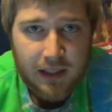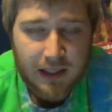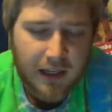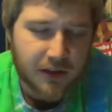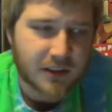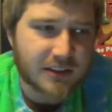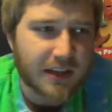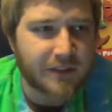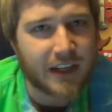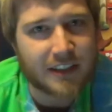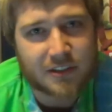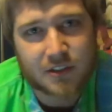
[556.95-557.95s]
now it does have
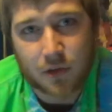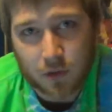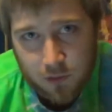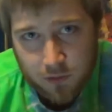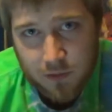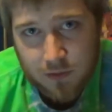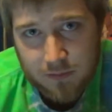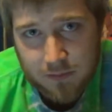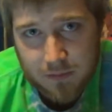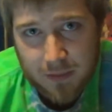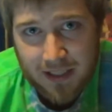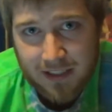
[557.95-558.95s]
an external
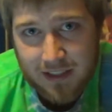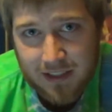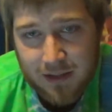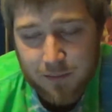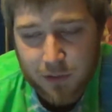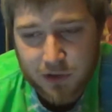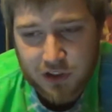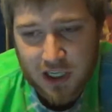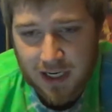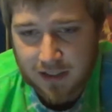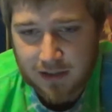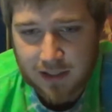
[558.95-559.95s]
mic input
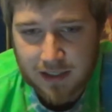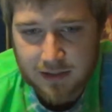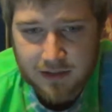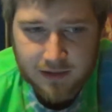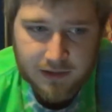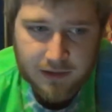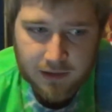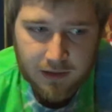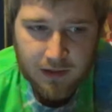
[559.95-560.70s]
jack that's